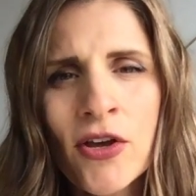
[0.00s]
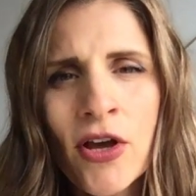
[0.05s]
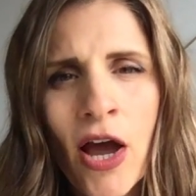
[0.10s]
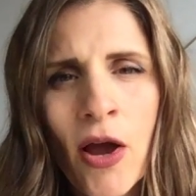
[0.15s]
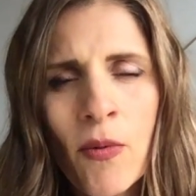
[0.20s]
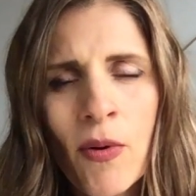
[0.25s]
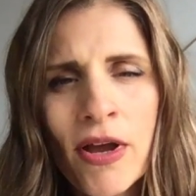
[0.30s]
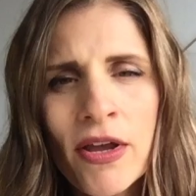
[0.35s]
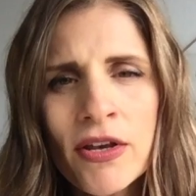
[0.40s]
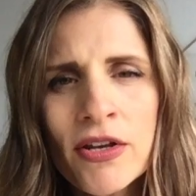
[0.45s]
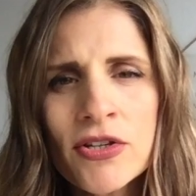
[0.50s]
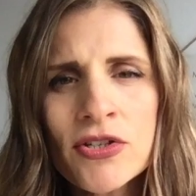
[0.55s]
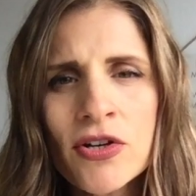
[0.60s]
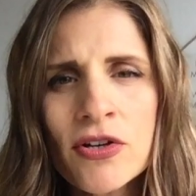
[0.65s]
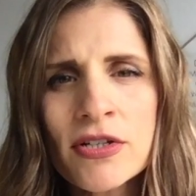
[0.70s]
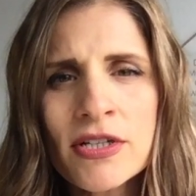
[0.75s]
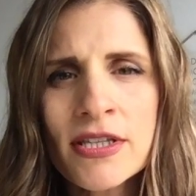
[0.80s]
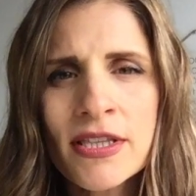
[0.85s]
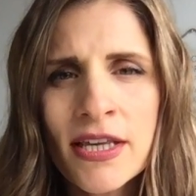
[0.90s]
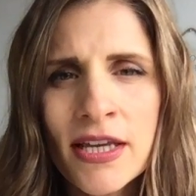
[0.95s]
I want you to
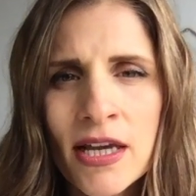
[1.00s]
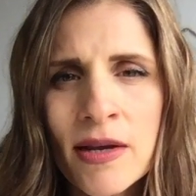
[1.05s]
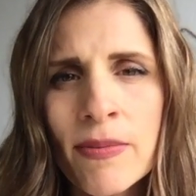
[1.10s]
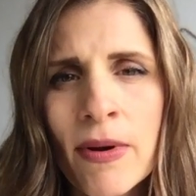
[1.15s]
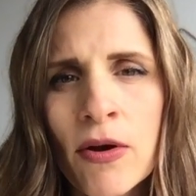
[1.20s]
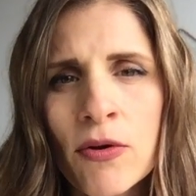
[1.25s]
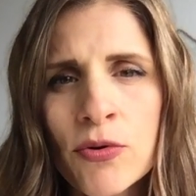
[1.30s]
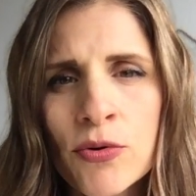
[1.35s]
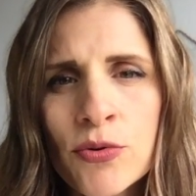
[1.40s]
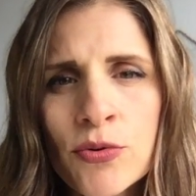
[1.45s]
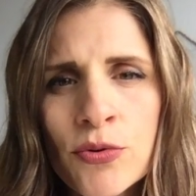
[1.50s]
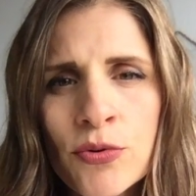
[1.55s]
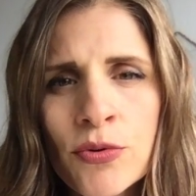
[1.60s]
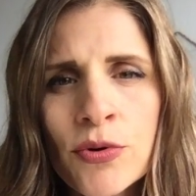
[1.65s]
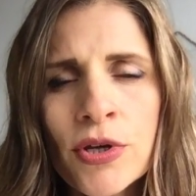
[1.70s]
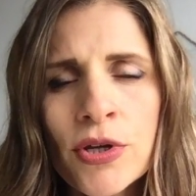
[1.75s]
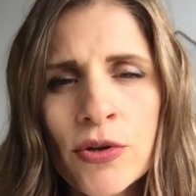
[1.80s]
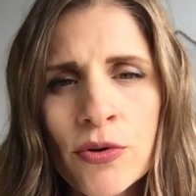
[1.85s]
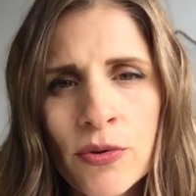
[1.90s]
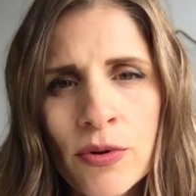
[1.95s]
start to think about
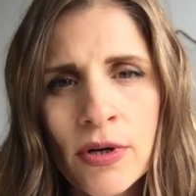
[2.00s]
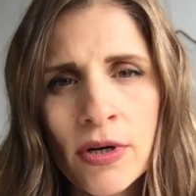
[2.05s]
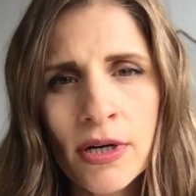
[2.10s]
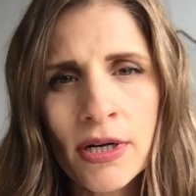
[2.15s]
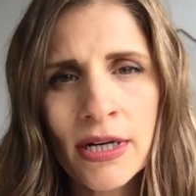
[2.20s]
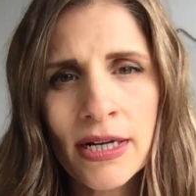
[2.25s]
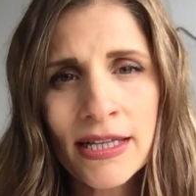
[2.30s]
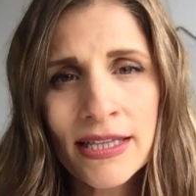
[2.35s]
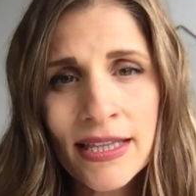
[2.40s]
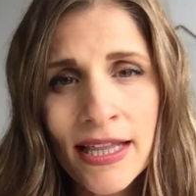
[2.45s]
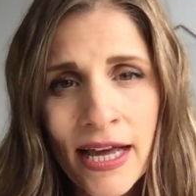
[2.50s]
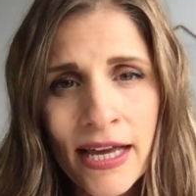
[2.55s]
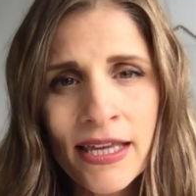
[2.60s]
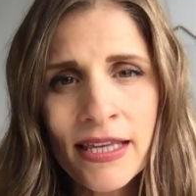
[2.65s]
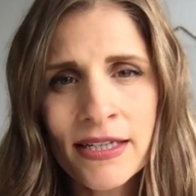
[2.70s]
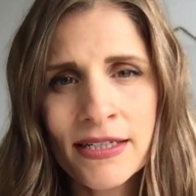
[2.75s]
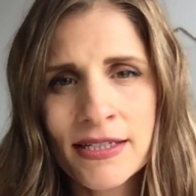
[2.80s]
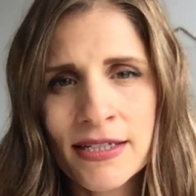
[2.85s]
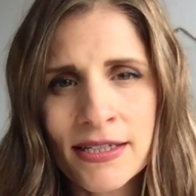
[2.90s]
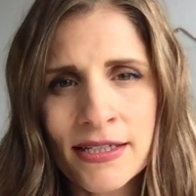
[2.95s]
who your
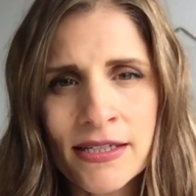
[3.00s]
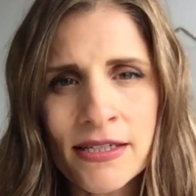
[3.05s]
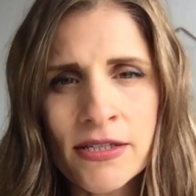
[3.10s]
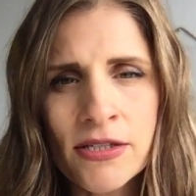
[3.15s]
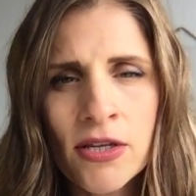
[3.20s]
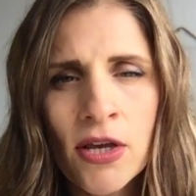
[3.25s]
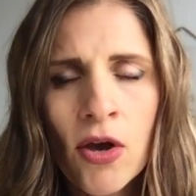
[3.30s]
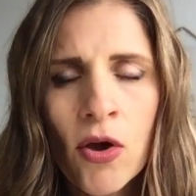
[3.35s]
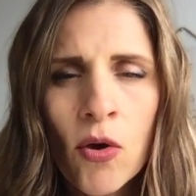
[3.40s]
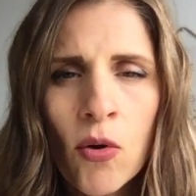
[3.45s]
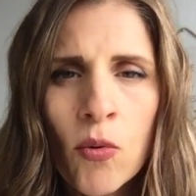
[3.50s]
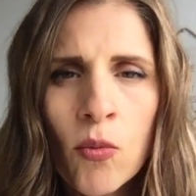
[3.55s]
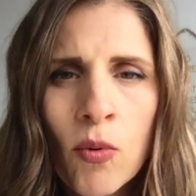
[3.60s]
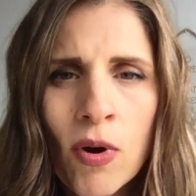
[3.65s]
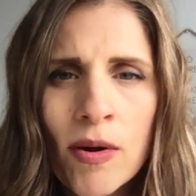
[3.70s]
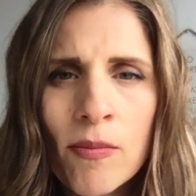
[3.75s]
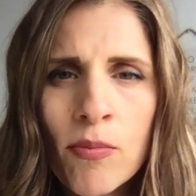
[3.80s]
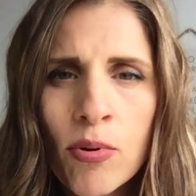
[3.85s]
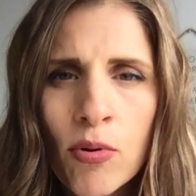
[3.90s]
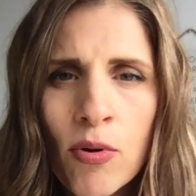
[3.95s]
client is.
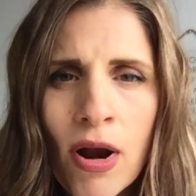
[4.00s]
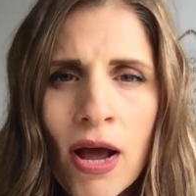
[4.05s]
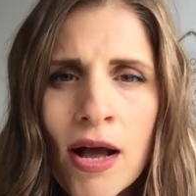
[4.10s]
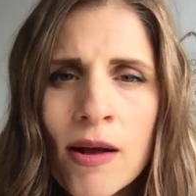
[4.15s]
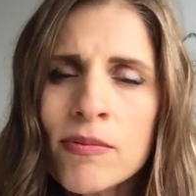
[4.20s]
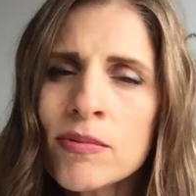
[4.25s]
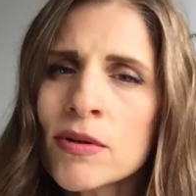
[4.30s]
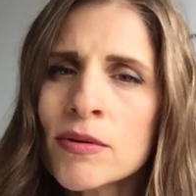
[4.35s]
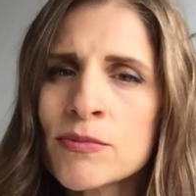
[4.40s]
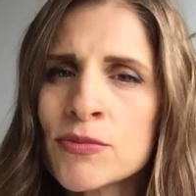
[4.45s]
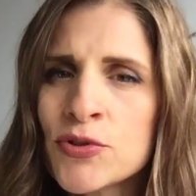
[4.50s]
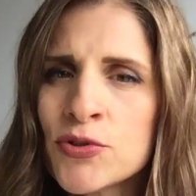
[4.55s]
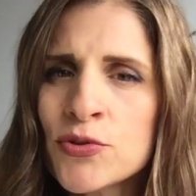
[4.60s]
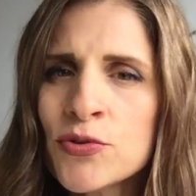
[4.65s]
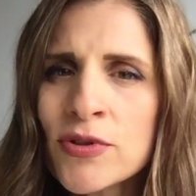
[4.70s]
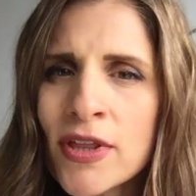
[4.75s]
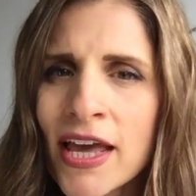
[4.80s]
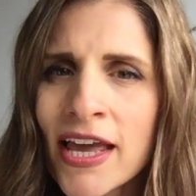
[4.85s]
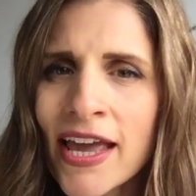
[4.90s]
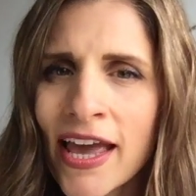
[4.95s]
What problem do
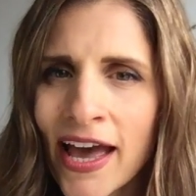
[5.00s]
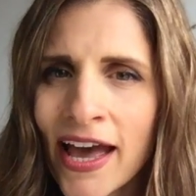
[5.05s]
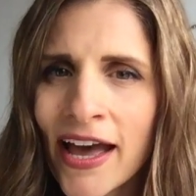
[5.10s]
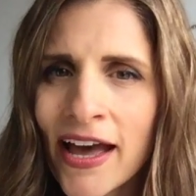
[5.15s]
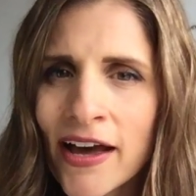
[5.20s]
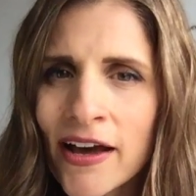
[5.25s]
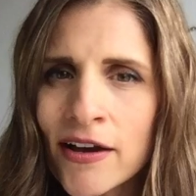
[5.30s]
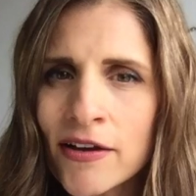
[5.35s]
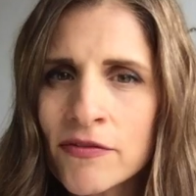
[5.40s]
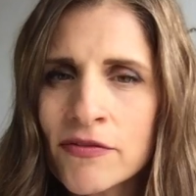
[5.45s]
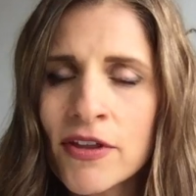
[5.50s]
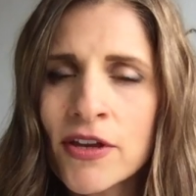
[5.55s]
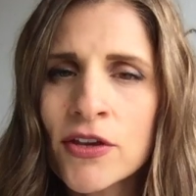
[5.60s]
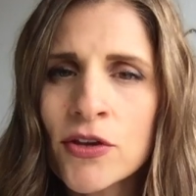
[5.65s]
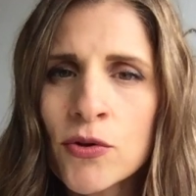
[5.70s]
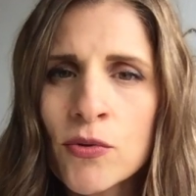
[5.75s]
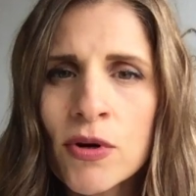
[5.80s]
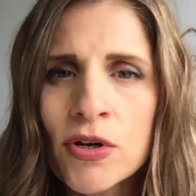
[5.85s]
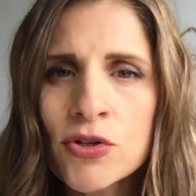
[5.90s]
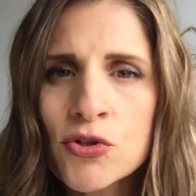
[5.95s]
they have that
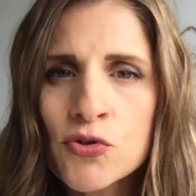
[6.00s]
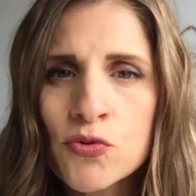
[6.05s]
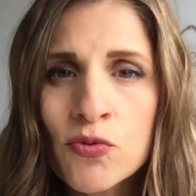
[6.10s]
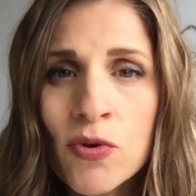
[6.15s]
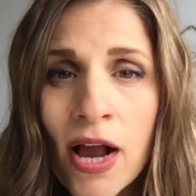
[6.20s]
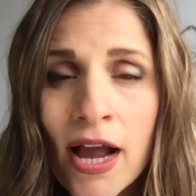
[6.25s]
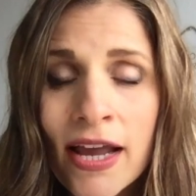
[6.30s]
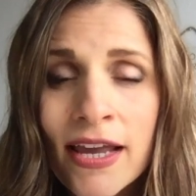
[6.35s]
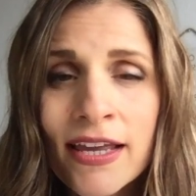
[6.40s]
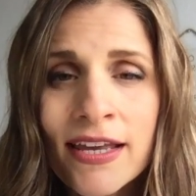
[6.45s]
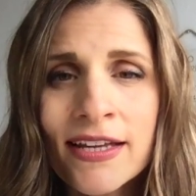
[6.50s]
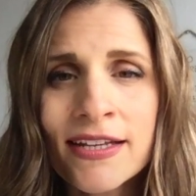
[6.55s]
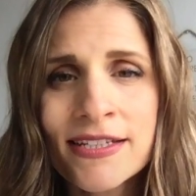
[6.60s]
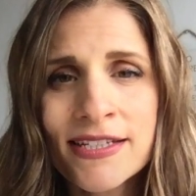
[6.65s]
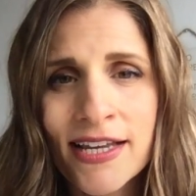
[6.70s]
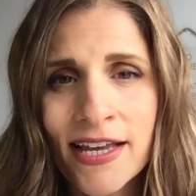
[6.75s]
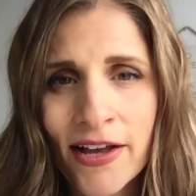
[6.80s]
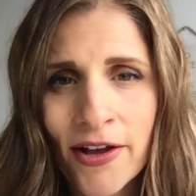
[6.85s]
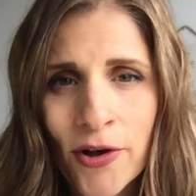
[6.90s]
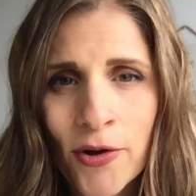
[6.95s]
you are trying
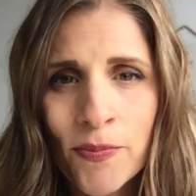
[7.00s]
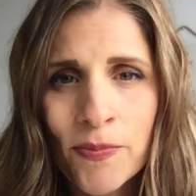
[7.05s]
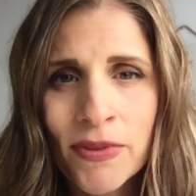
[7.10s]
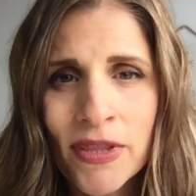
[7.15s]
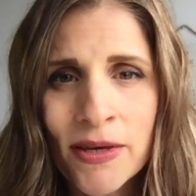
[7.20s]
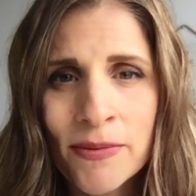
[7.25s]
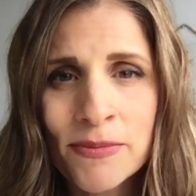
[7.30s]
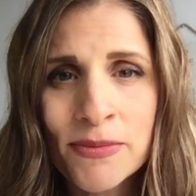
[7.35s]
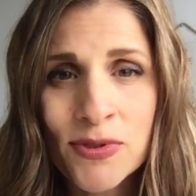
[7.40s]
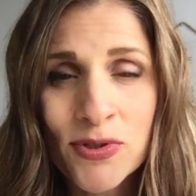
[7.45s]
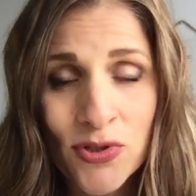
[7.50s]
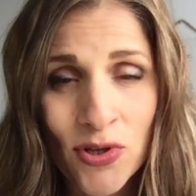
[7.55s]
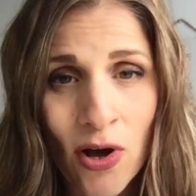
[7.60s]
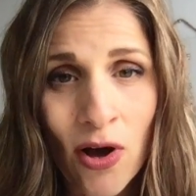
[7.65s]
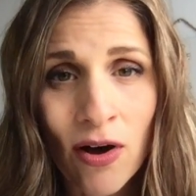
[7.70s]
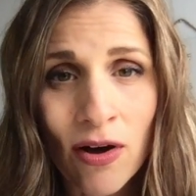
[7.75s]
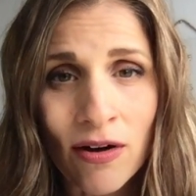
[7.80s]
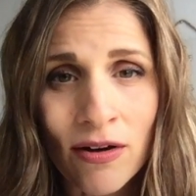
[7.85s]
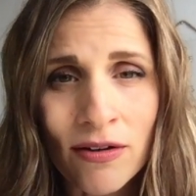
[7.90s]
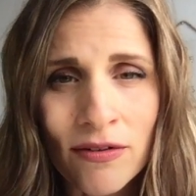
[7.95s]
to help them
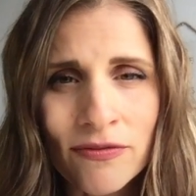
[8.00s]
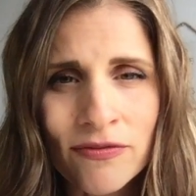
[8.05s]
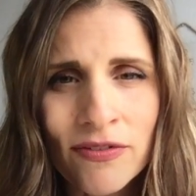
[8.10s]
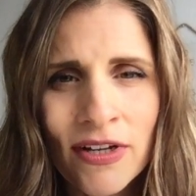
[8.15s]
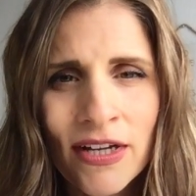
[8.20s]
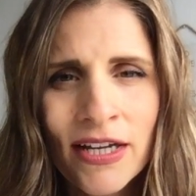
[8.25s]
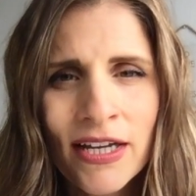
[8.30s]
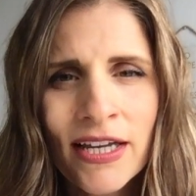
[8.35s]
solve?